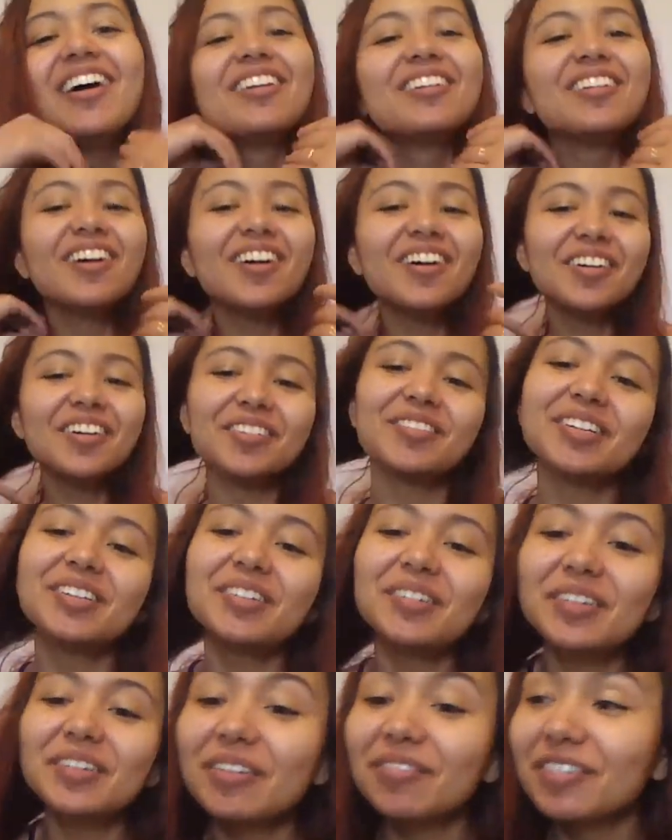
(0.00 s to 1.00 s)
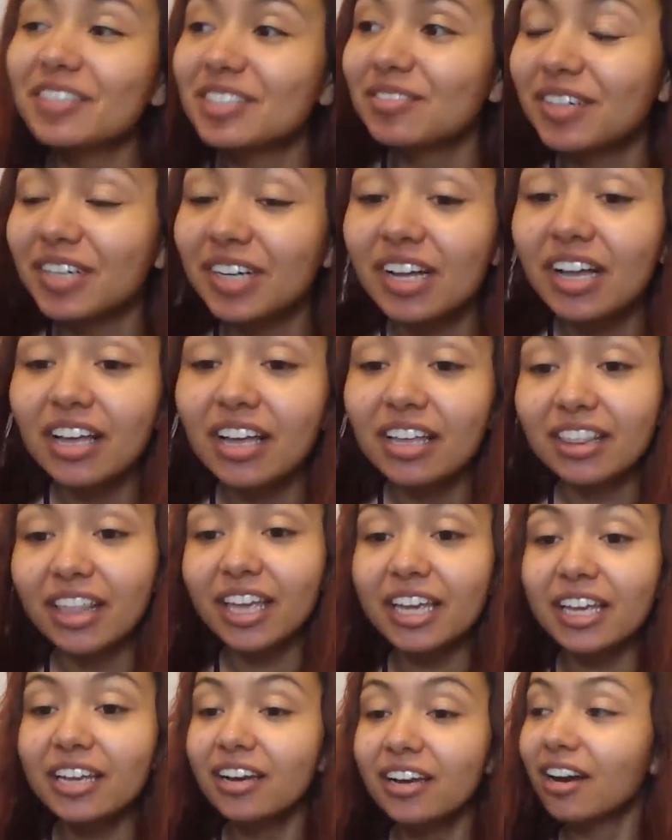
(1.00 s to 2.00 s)
No, well, okay, first of all,
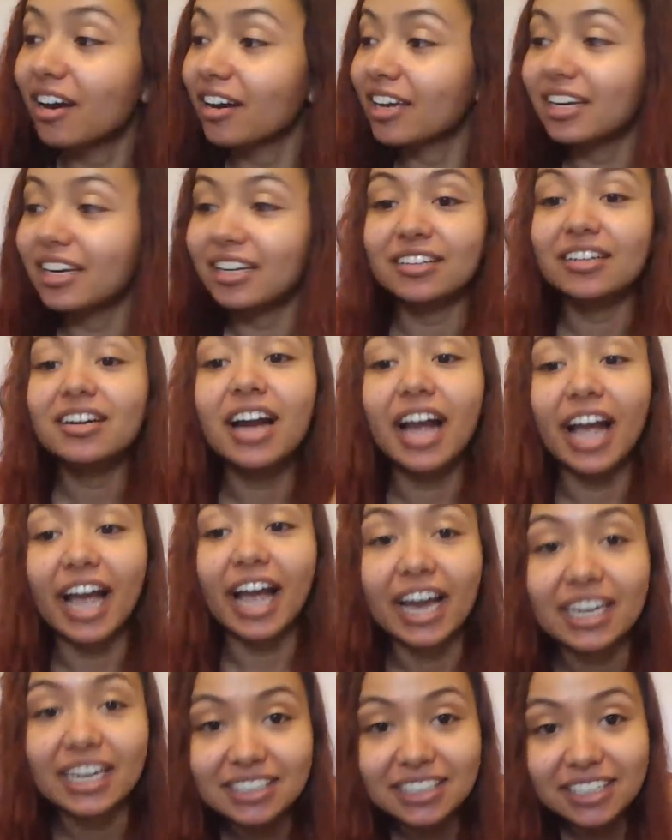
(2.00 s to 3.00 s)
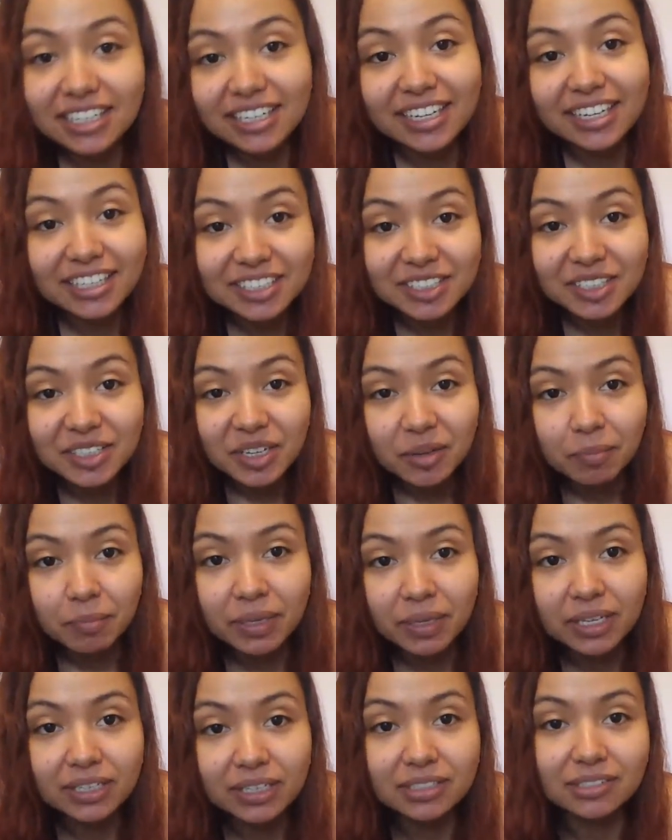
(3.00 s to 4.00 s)
they are getting their ass kicked
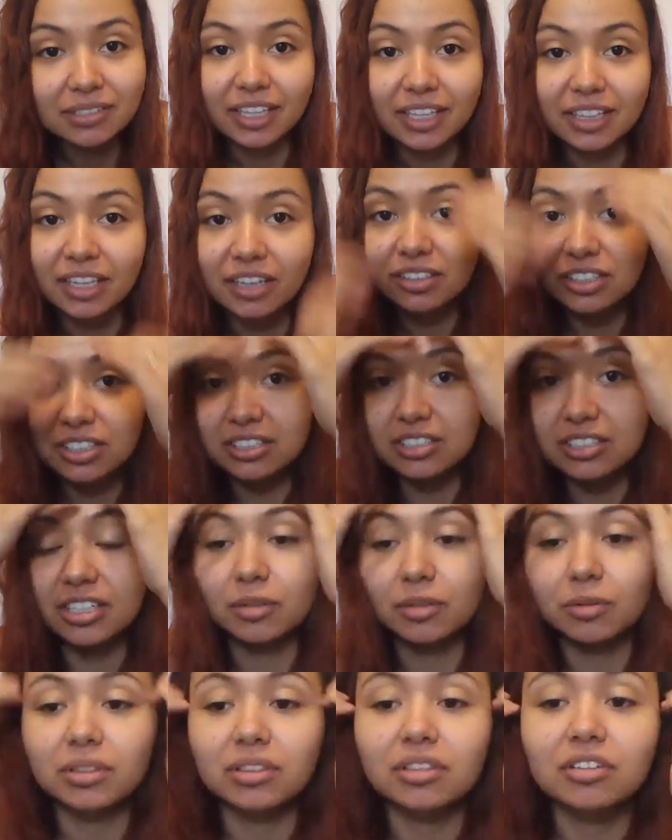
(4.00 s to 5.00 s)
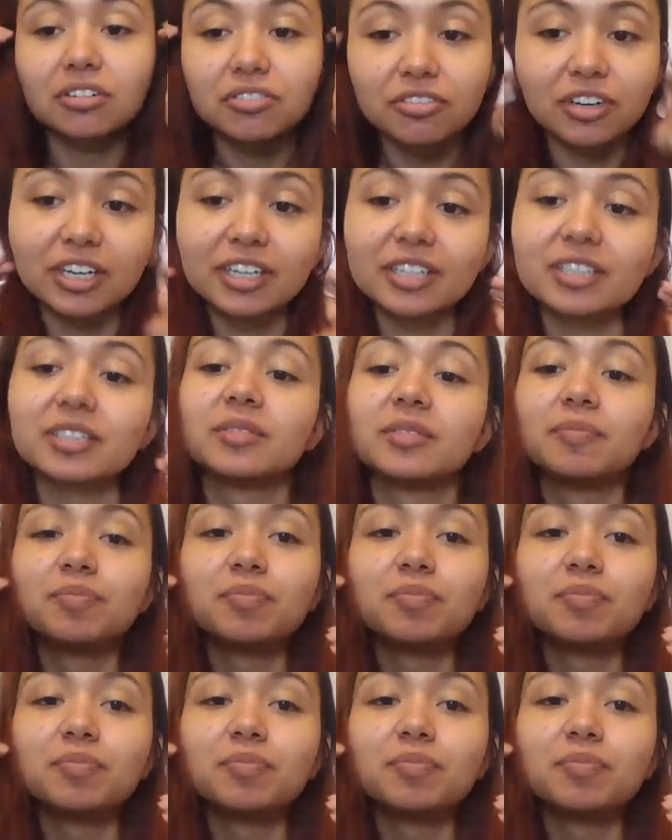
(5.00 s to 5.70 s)
because like they're just like, what the fuck?